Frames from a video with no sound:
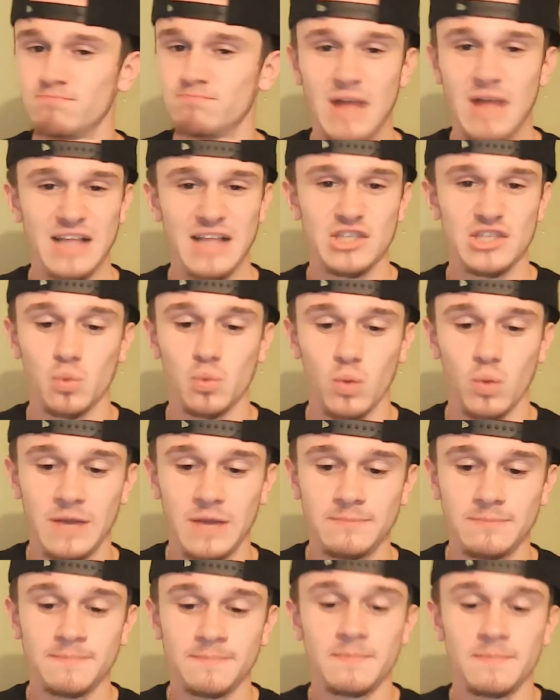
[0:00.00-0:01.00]
That's a
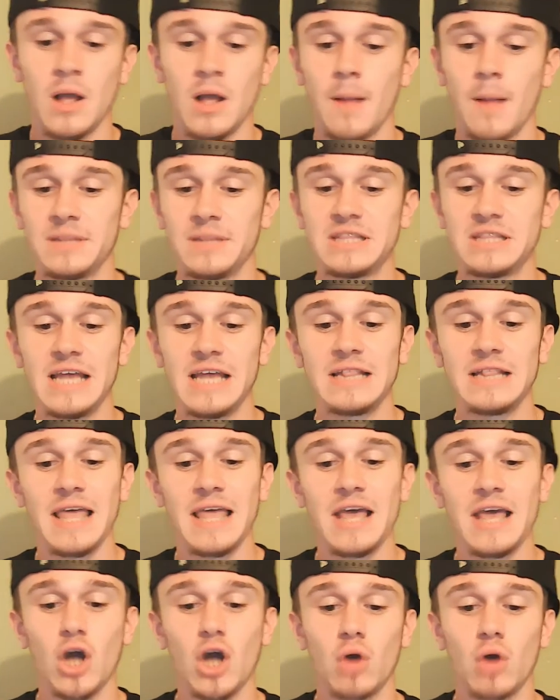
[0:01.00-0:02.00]
win. But then
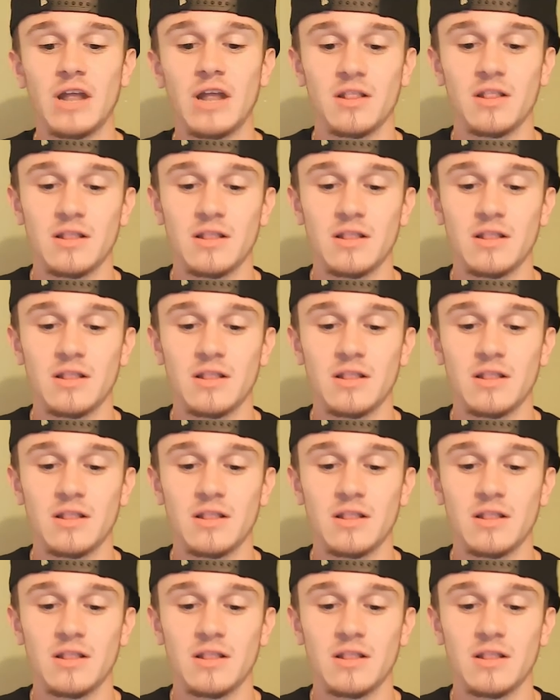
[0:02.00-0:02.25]
they go to